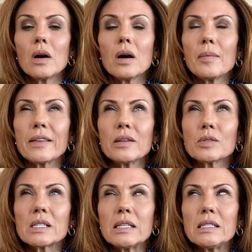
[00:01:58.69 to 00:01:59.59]
Um, I think it
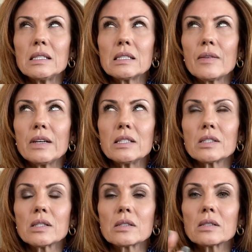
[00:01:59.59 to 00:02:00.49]
was
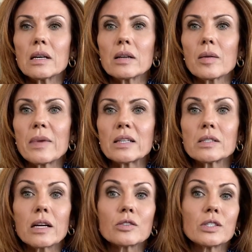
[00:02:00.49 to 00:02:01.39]
1976 that Hermes
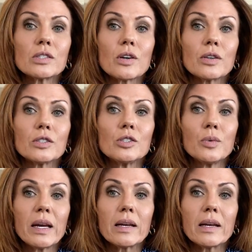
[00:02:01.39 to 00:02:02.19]
actually started doing